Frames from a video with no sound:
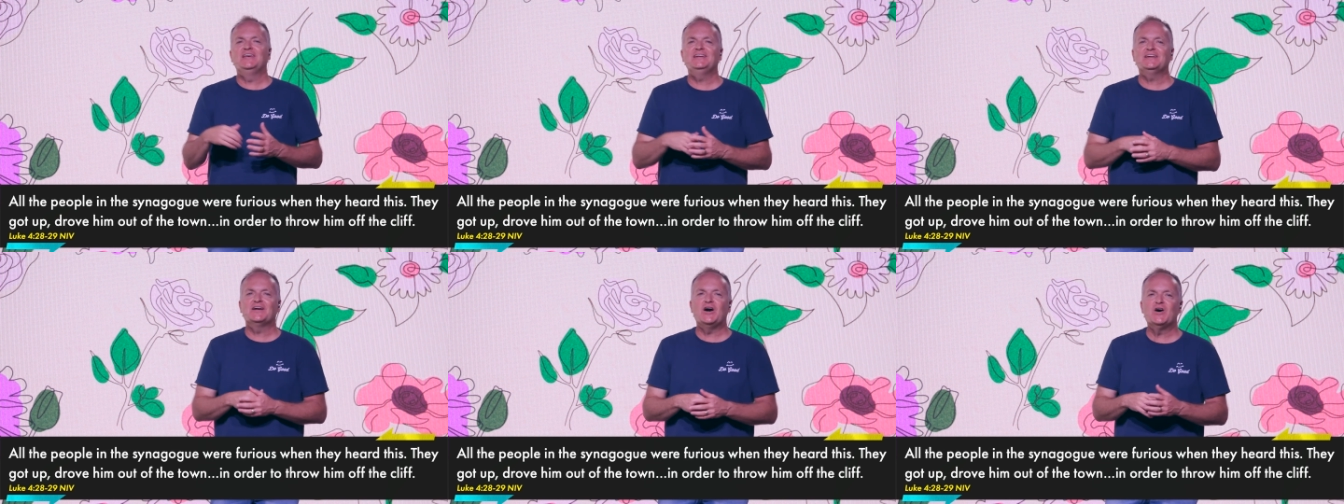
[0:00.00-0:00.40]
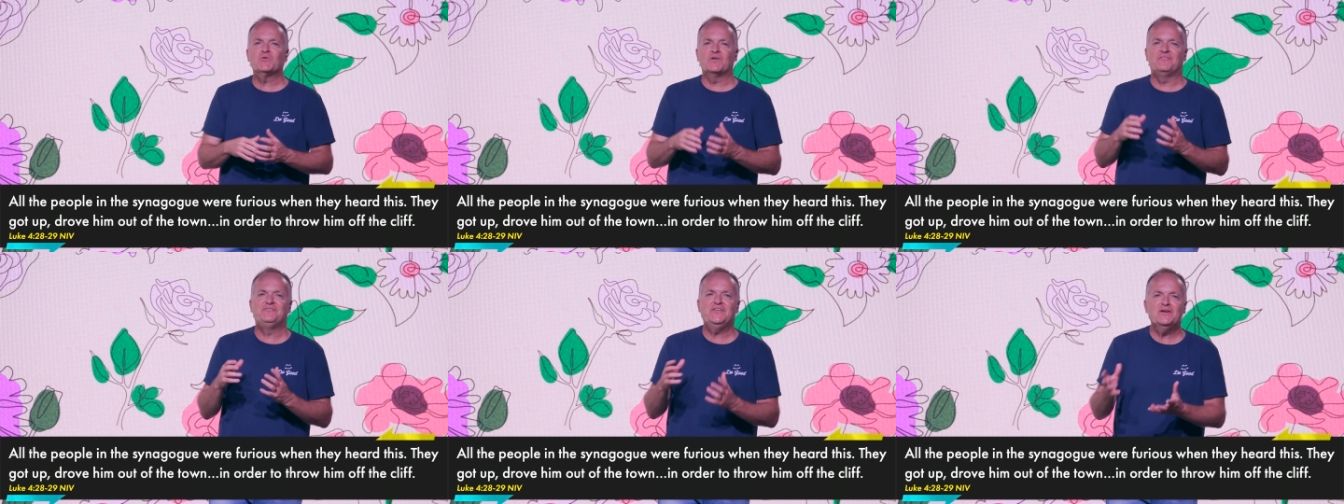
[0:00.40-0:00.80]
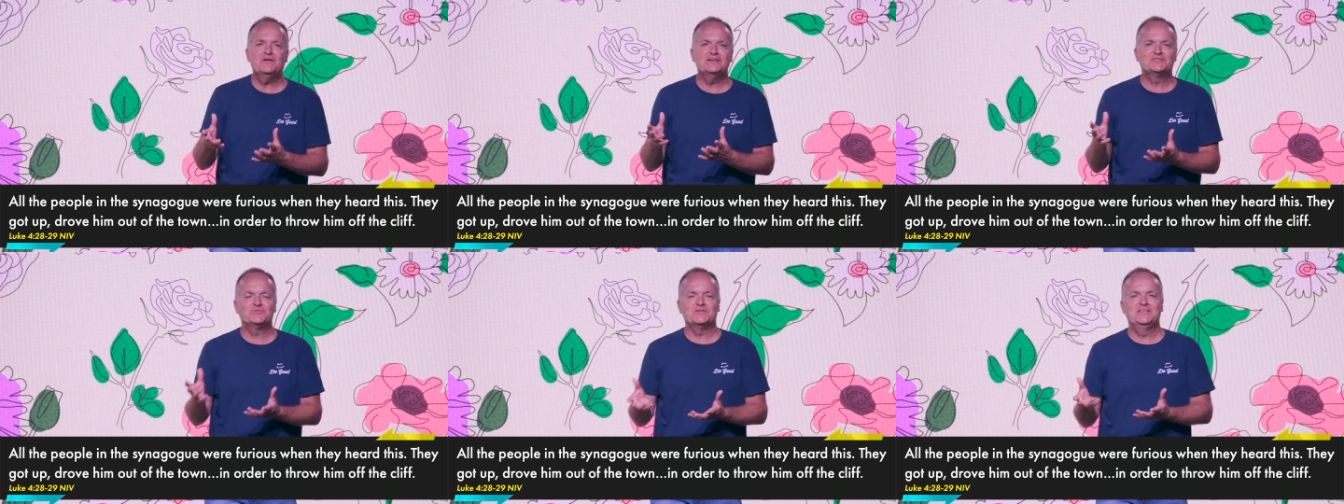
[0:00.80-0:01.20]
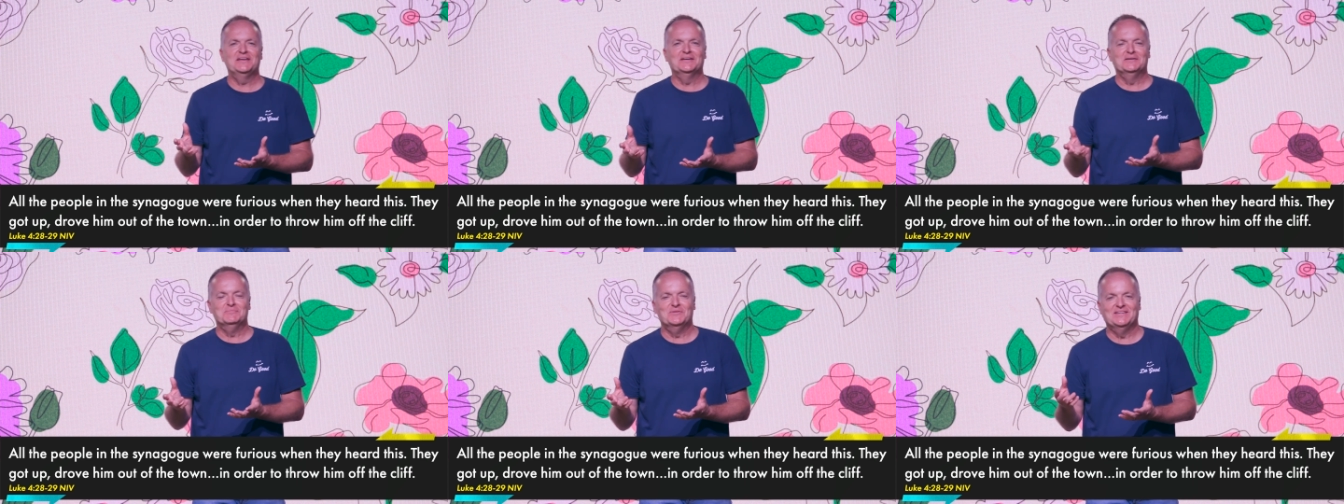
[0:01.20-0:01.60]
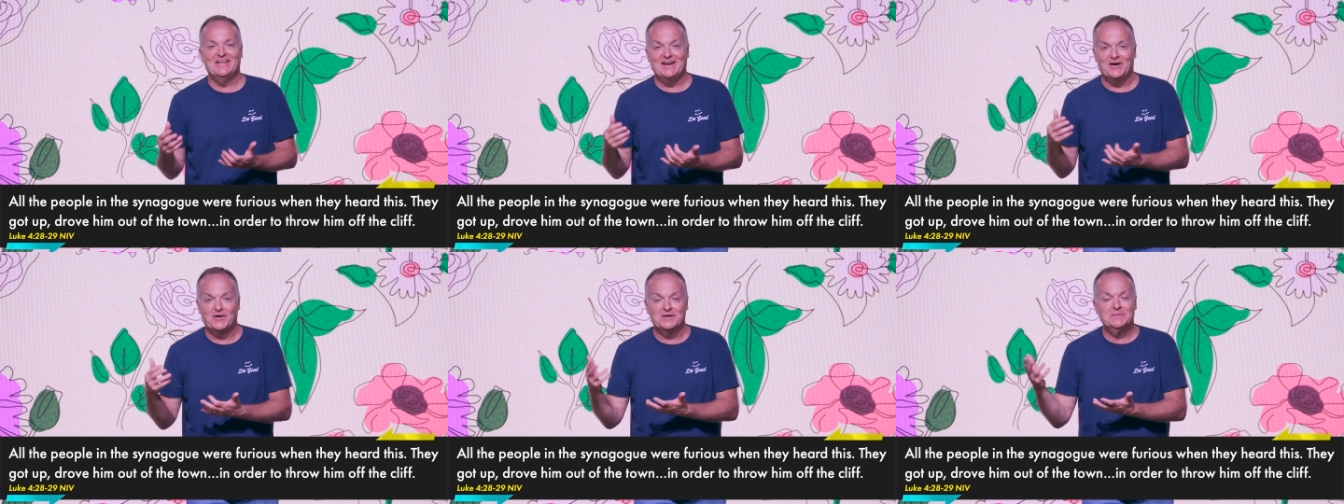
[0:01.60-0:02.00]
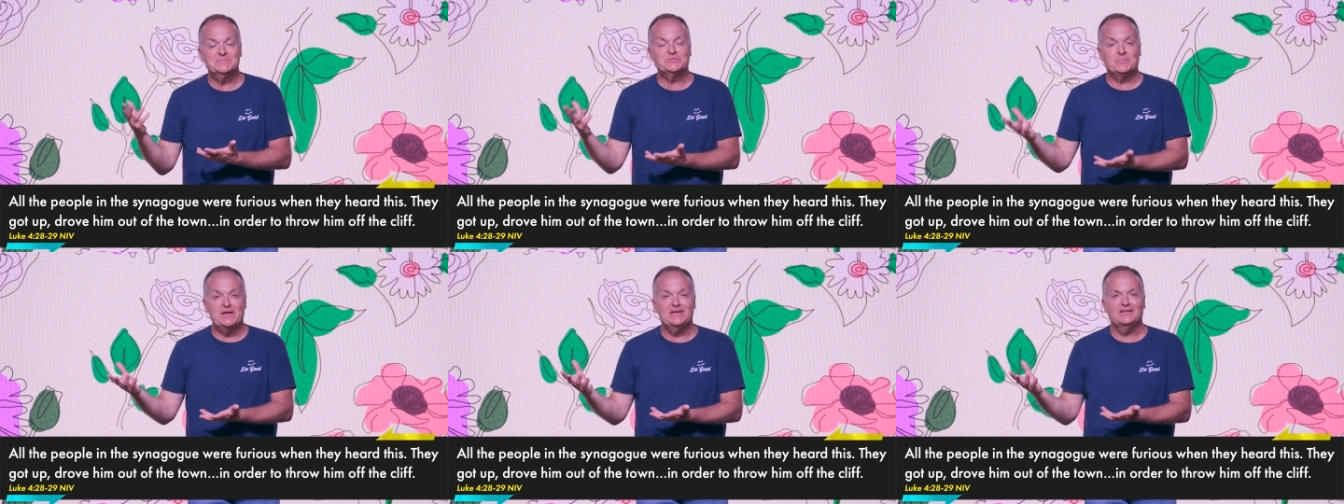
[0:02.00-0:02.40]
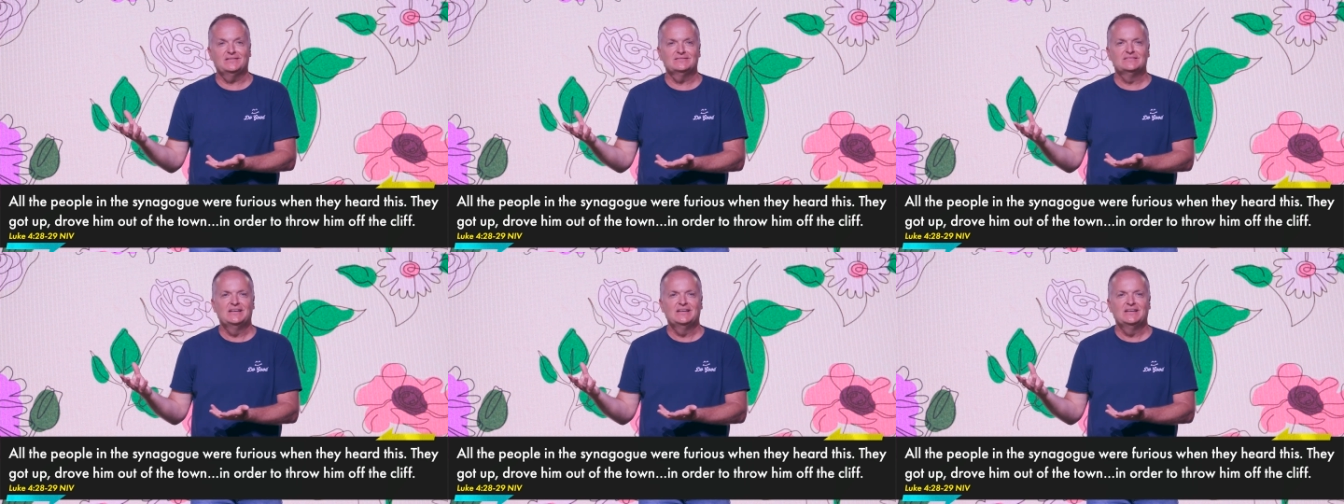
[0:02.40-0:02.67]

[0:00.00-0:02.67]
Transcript: synagogue were furious with him when they heard him speaking.